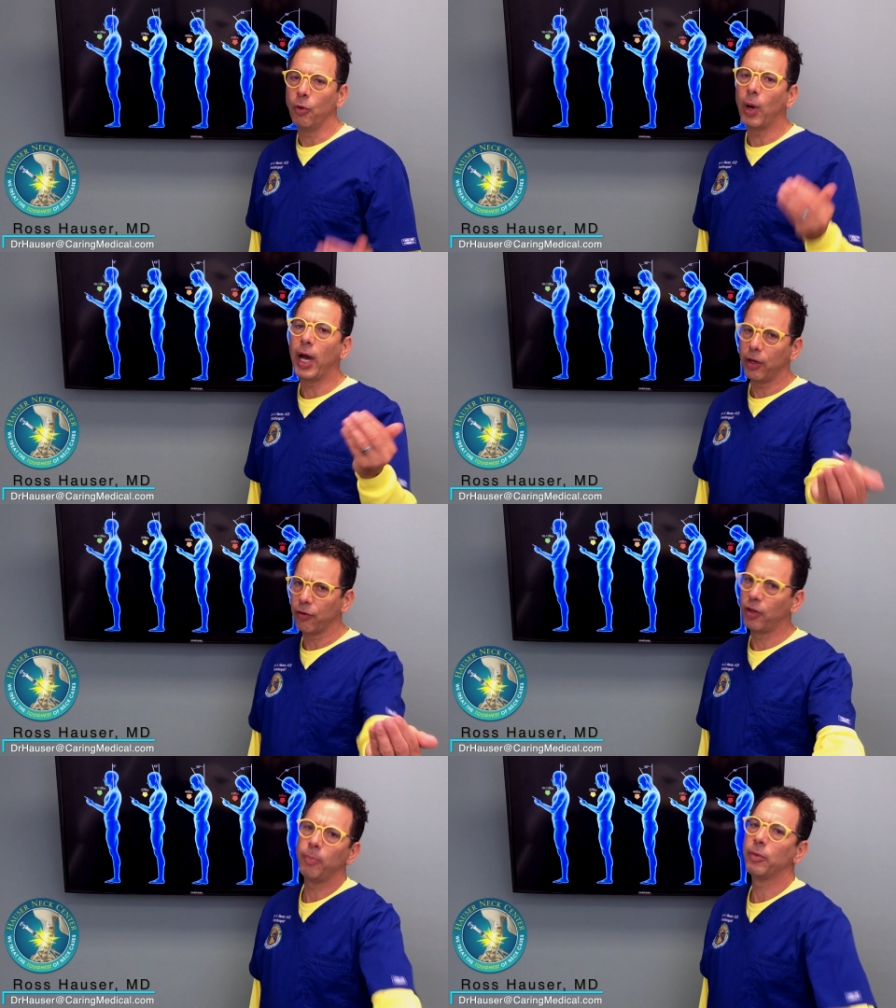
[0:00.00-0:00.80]
you want your
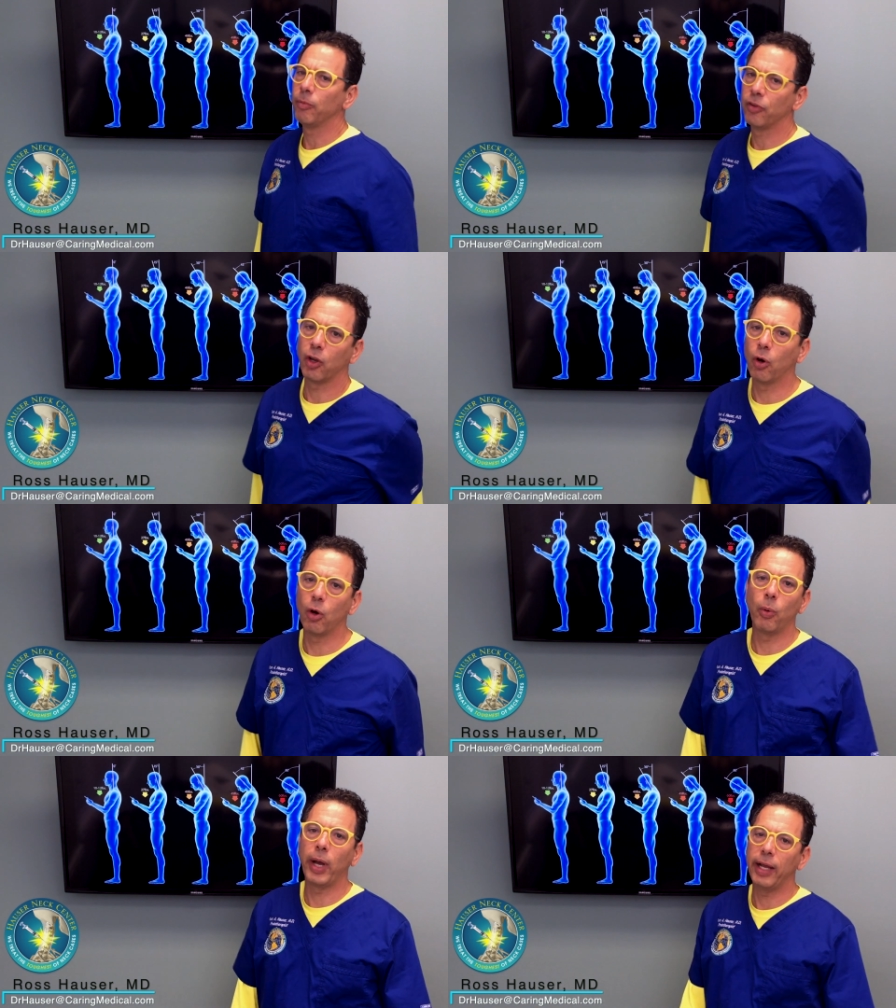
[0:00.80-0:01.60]
symptoms to
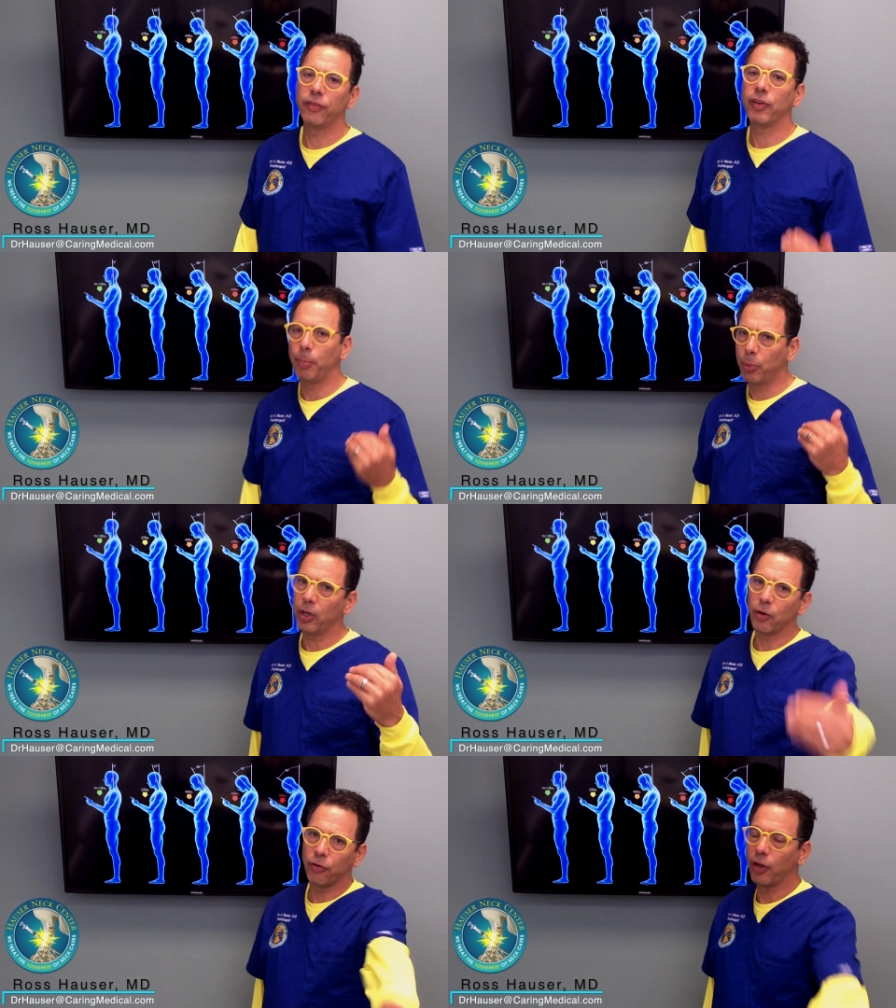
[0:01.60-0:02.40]
go away, I'd say put
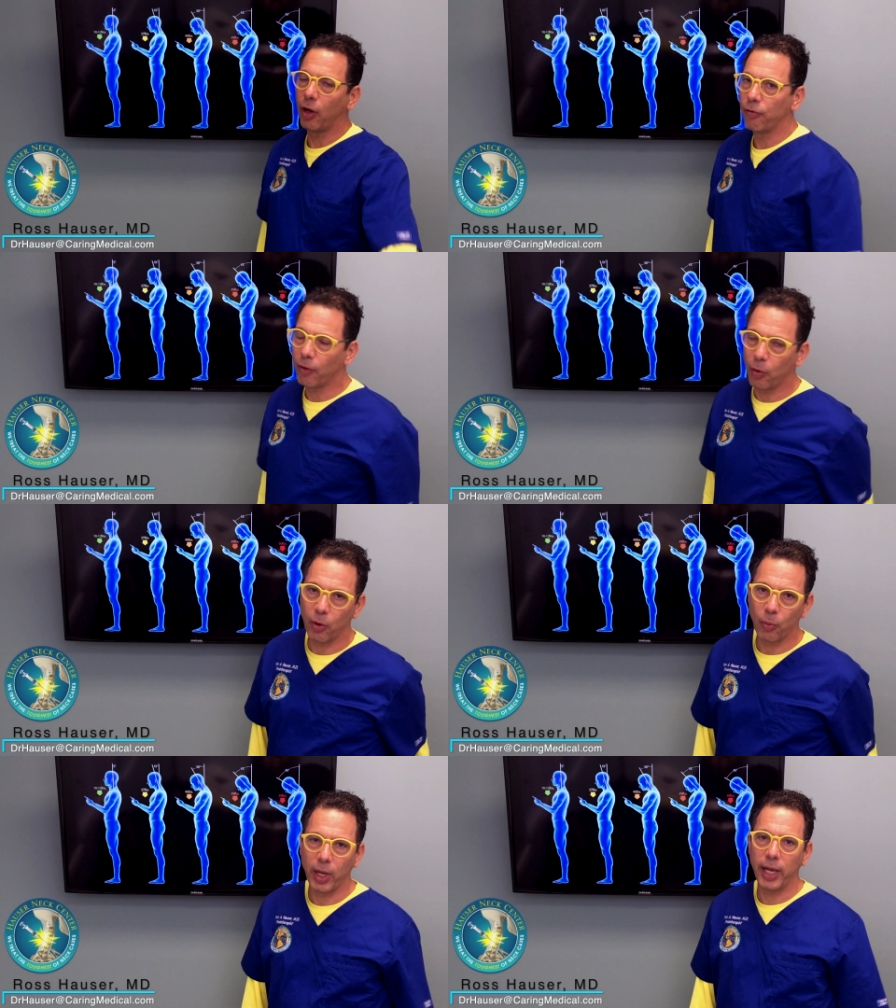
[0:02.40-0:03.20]
your cell phone
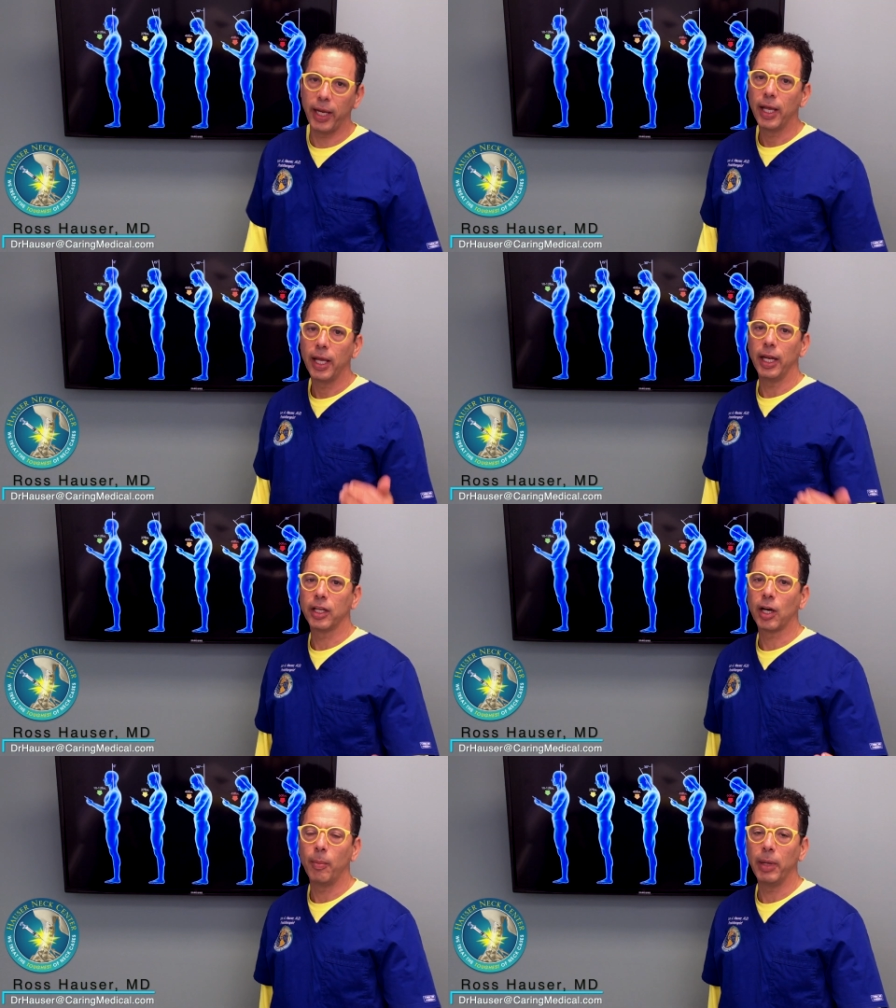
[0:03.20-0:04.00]
away
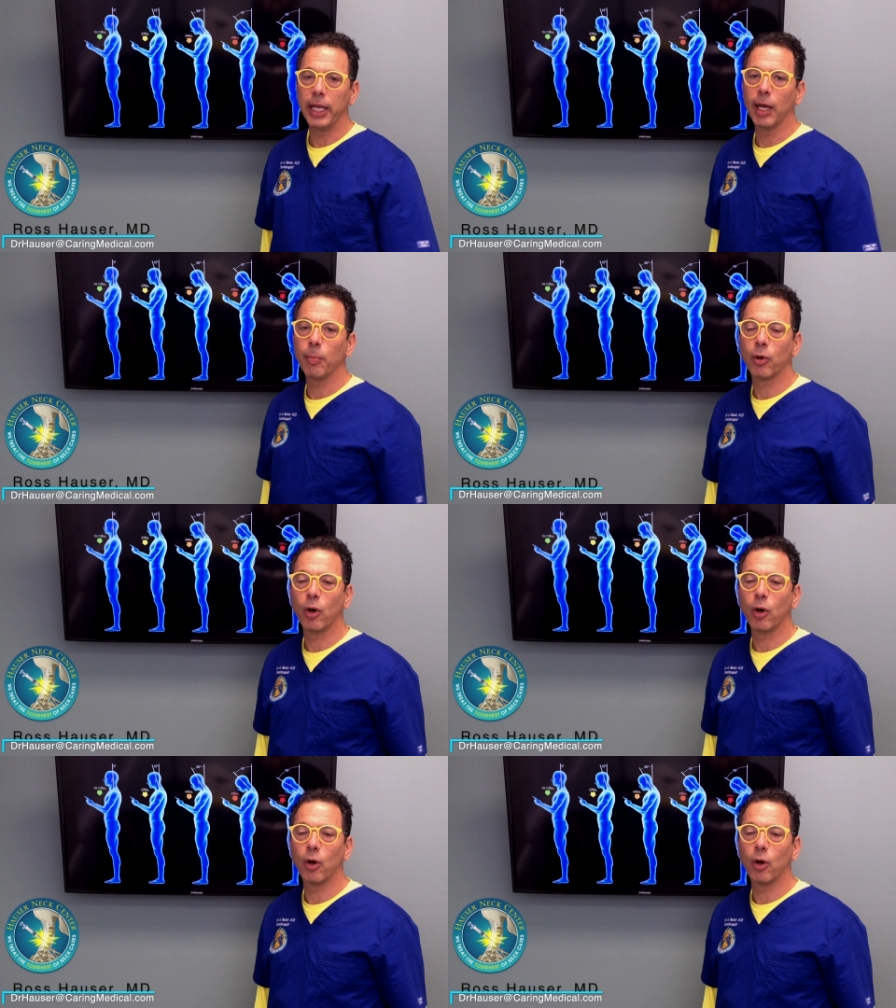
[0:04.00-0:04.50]
and come and get